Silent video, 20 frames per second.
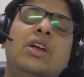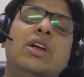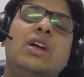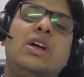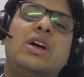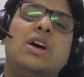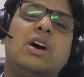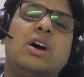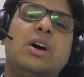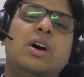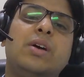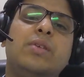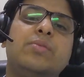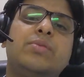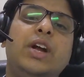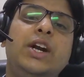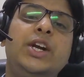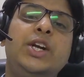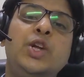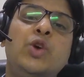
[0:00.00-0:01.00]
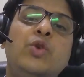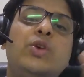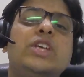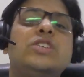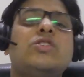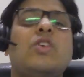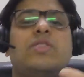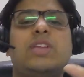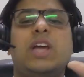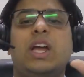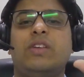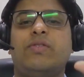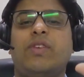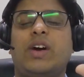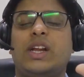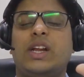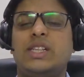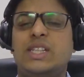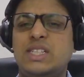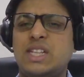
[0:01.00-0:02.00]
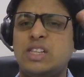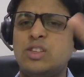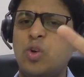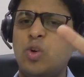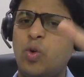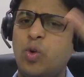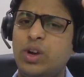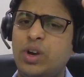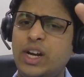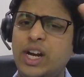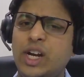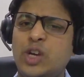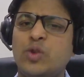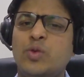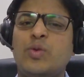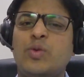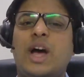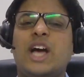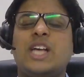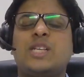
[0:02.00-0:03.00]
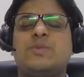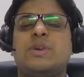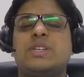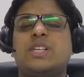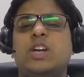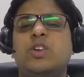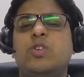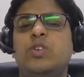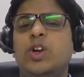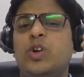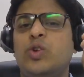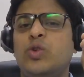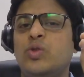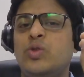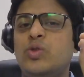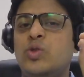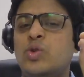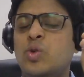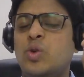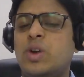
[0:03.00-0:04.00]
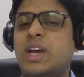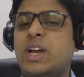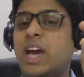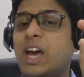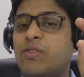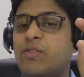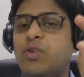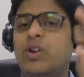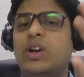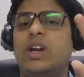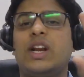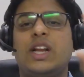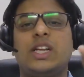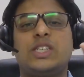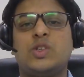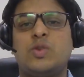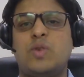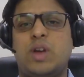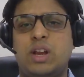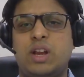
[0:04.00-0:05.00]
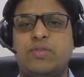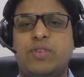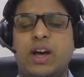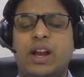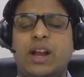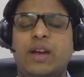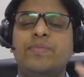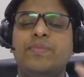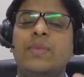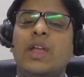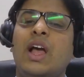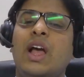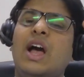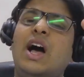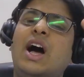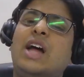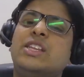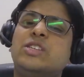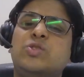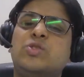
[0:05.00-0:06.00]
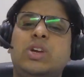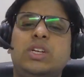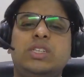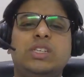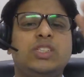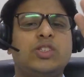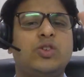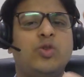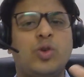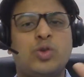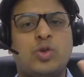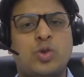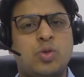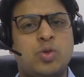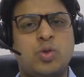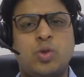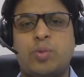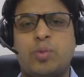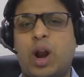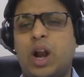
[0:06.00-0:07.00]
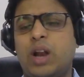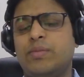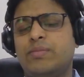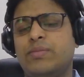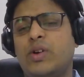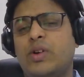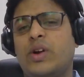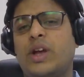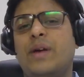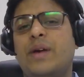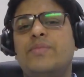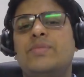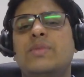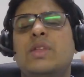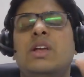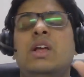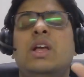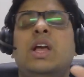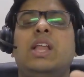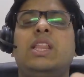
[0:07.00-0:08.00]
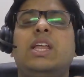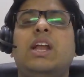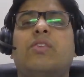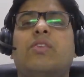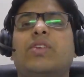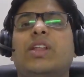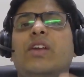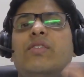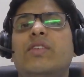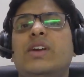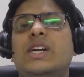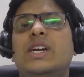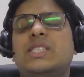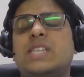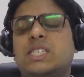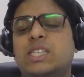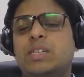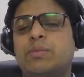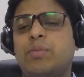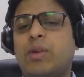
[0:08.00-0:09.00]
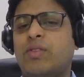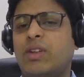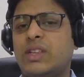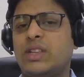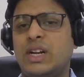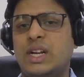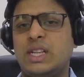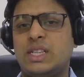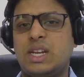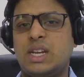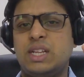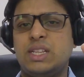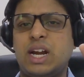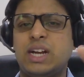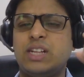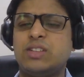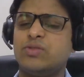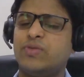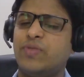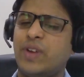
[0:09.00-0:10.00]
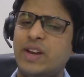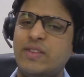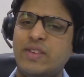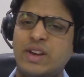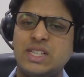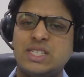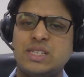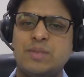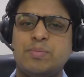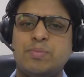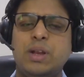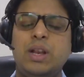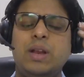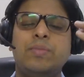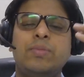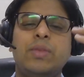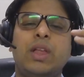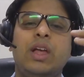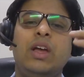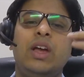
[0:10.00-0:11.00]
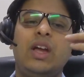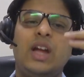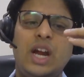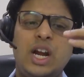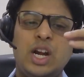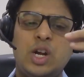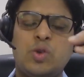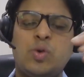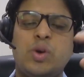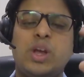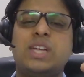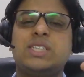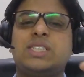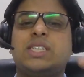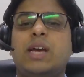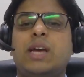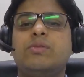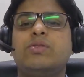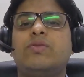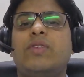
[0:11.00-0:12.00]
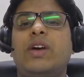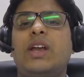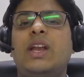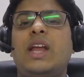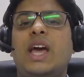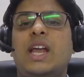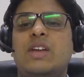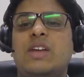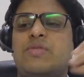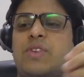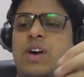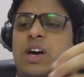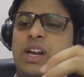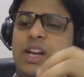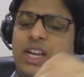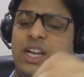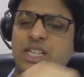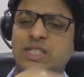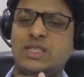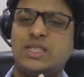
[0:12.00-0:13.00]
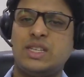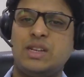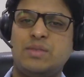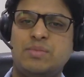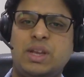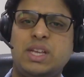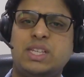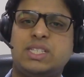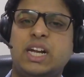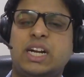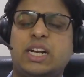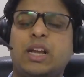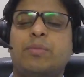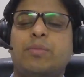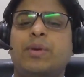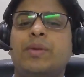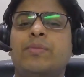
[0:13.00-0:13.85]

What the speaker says: the duties of the NFRA. These are the only two aspects that you need to do carefully in relation to NFRA. Others you can just go through, no problem. Okay. Then after that we did section number 133. That is very, very simple. In today's times when NFRA is being set up,